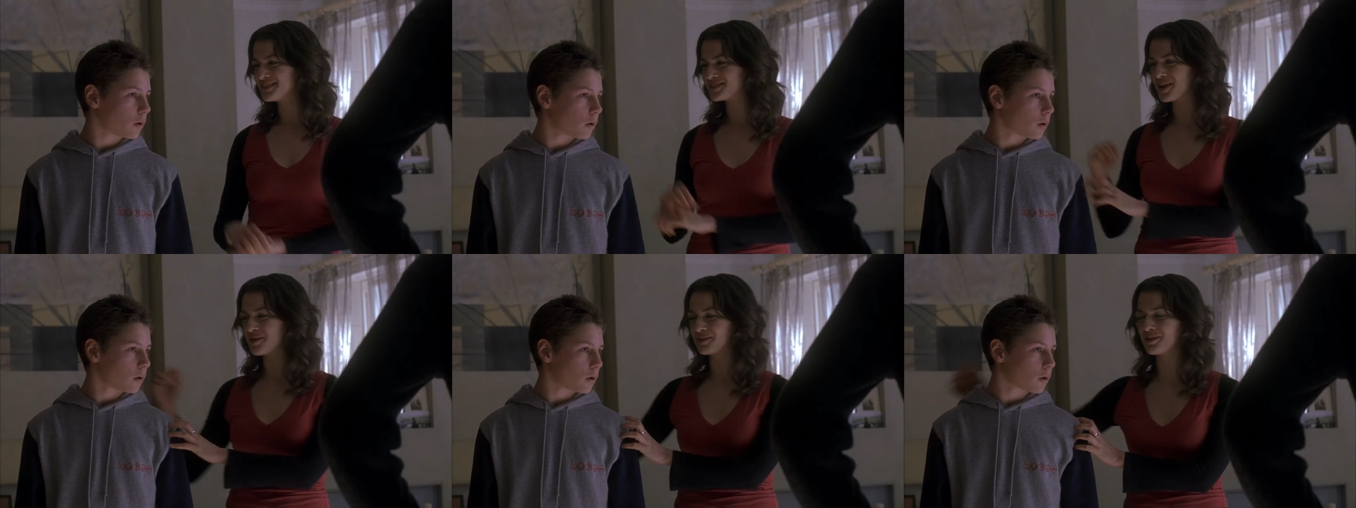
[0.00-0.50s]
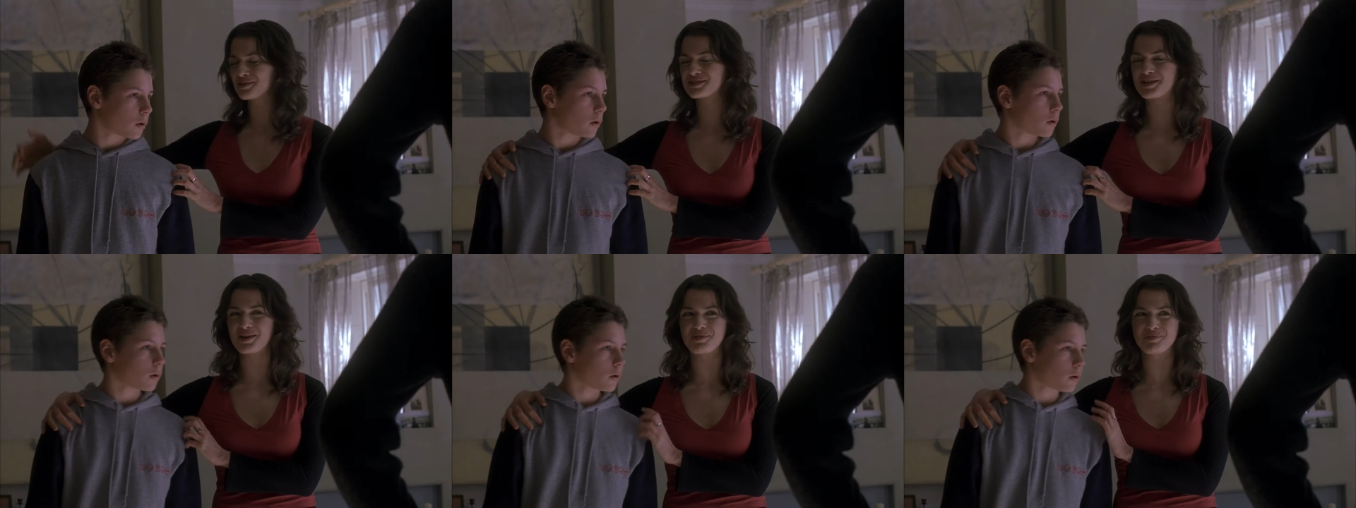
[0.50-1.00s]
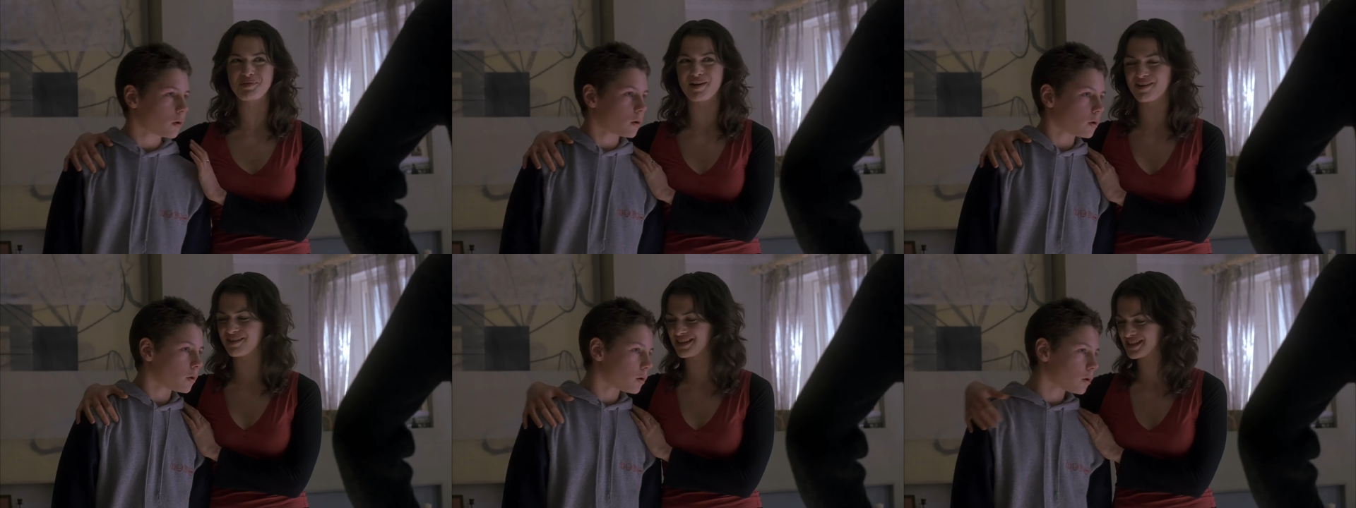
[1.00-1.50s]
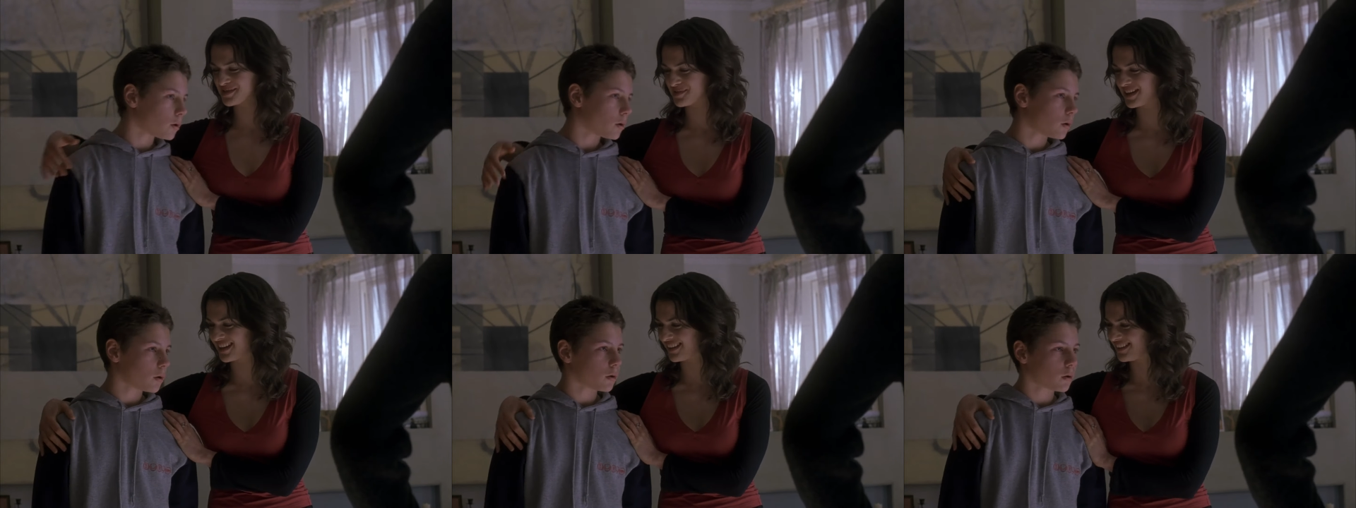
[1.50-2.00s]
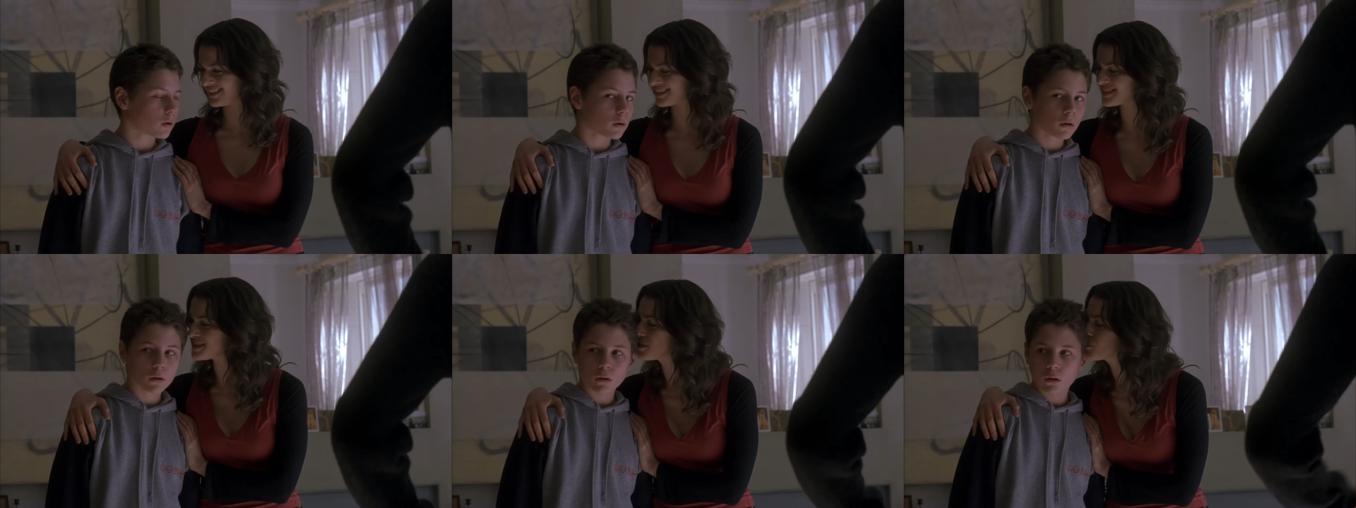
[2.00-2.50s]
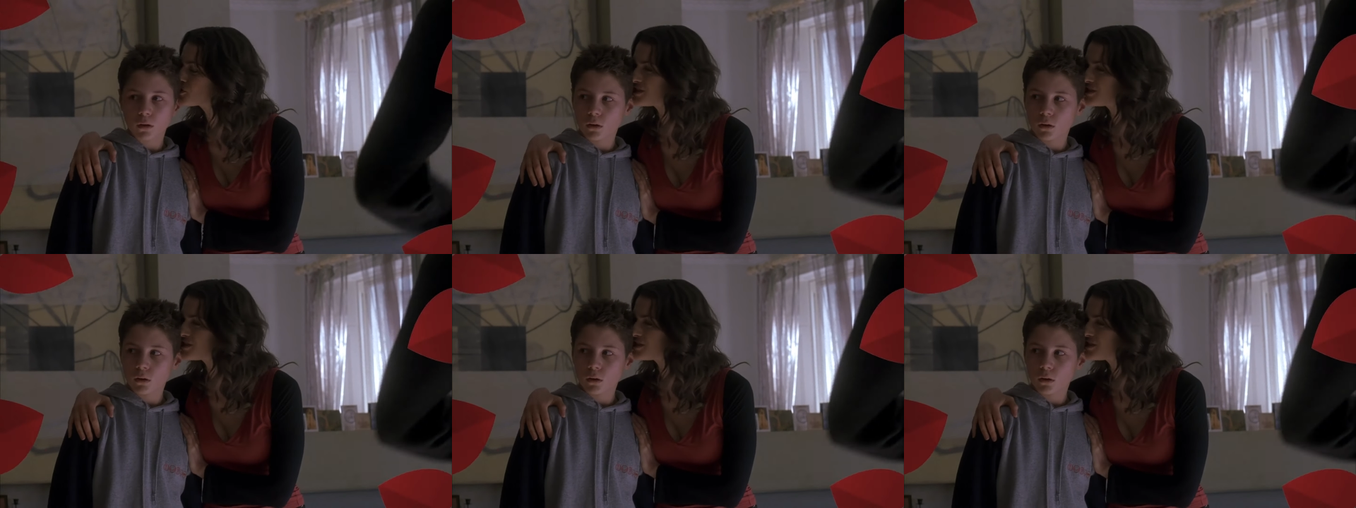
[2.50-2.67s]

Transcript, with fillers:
Speaker 1: Don't look so worried, sweetheart.